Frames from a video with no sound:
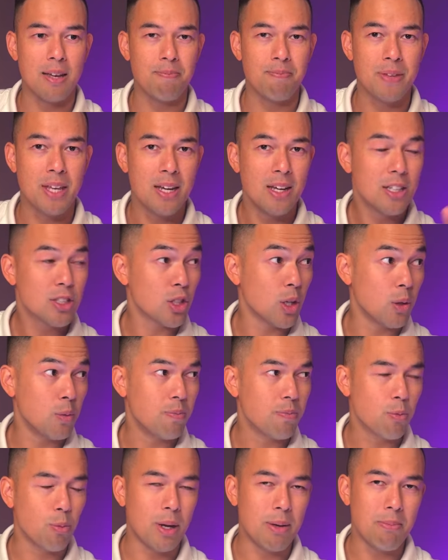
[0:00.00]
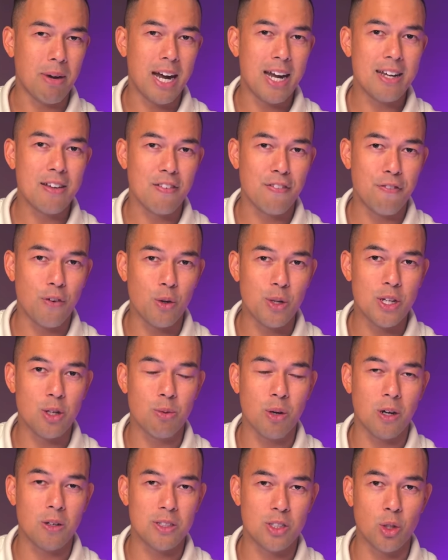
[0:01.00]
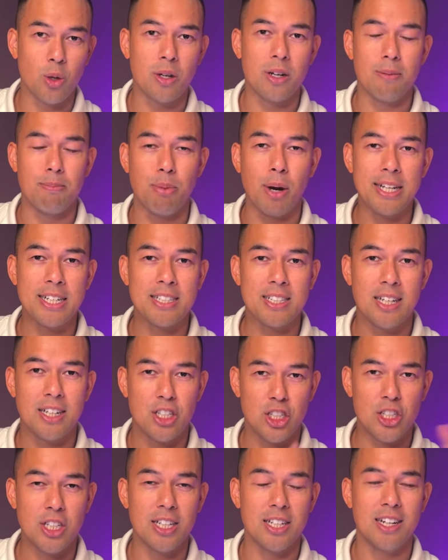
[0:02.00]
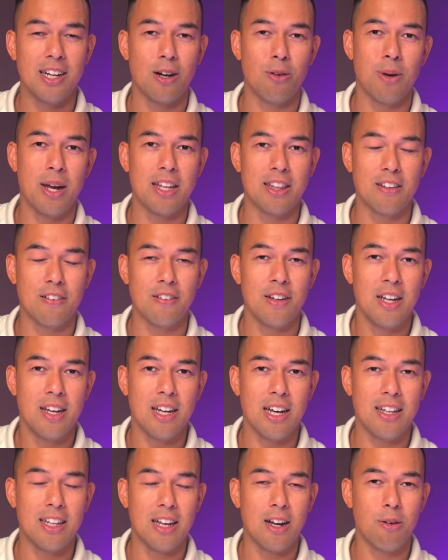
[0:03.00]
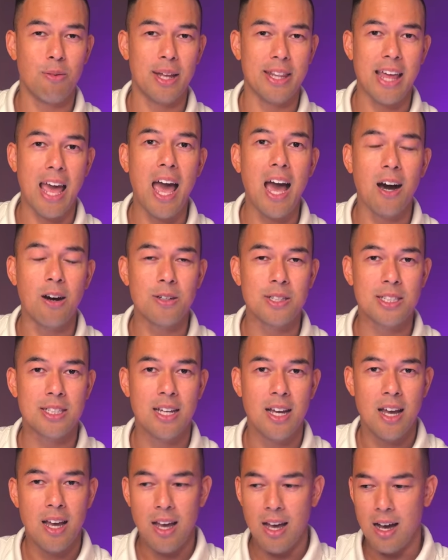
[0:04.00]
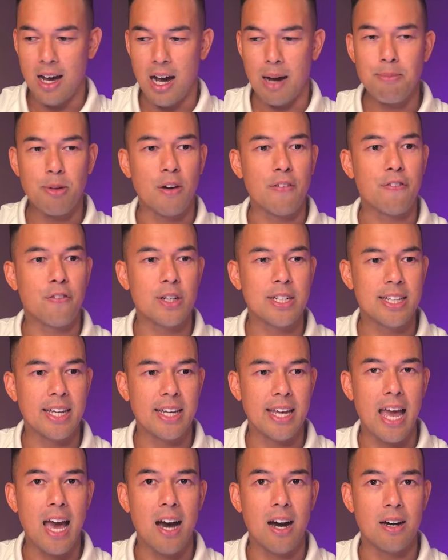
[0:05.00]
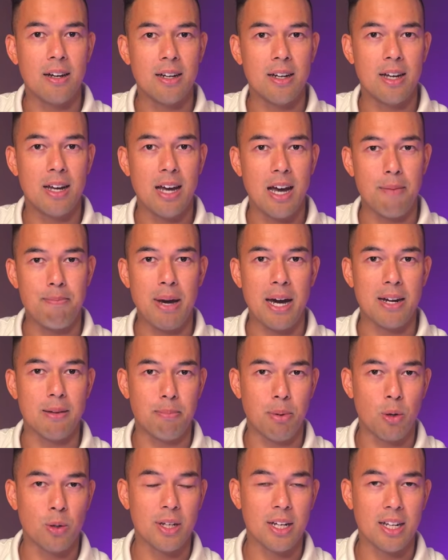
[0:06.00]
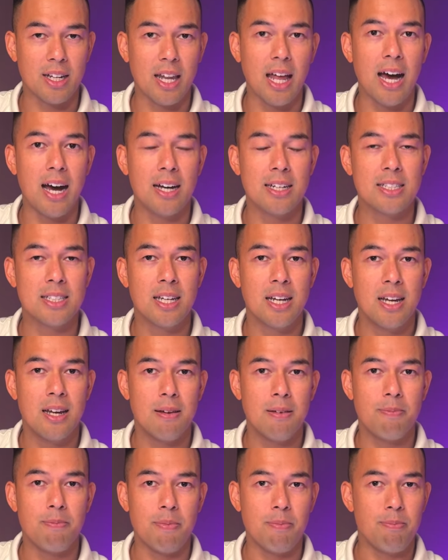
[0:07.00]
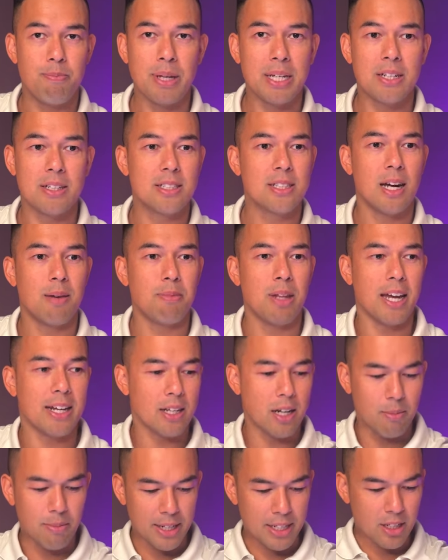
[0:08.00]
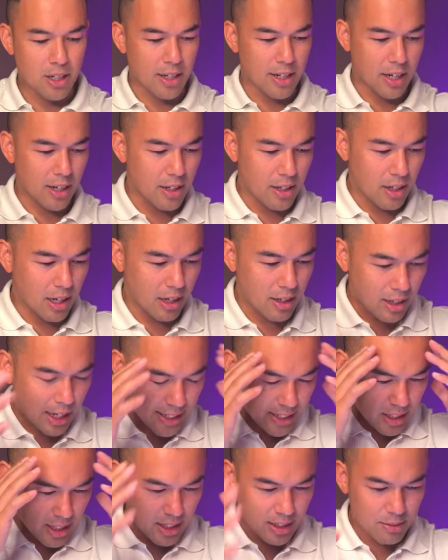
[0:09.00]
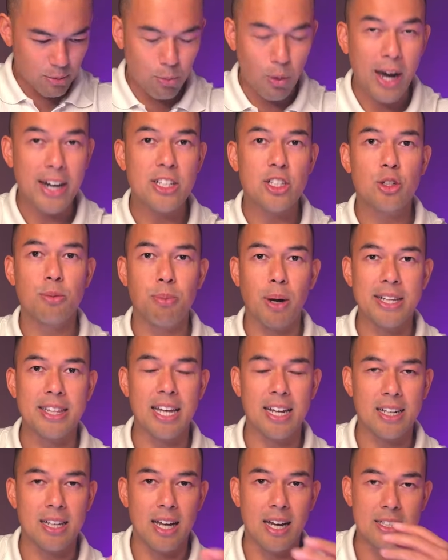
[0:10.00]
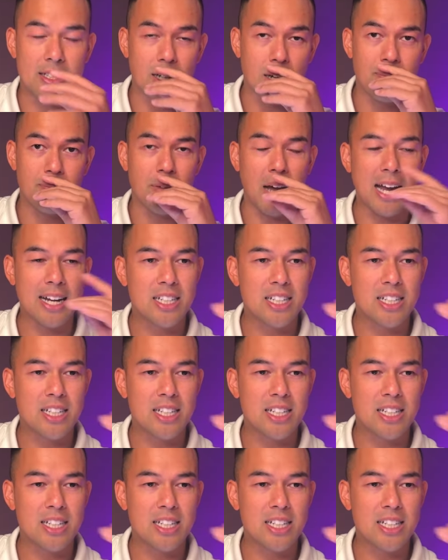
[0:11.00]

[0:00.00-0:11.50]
Okay, so when my four-year-old daughter breaks shit around the around the house, I'm not freaking out about a broken glass because I'm like, oh my god, I, I, like, why did you break that glass?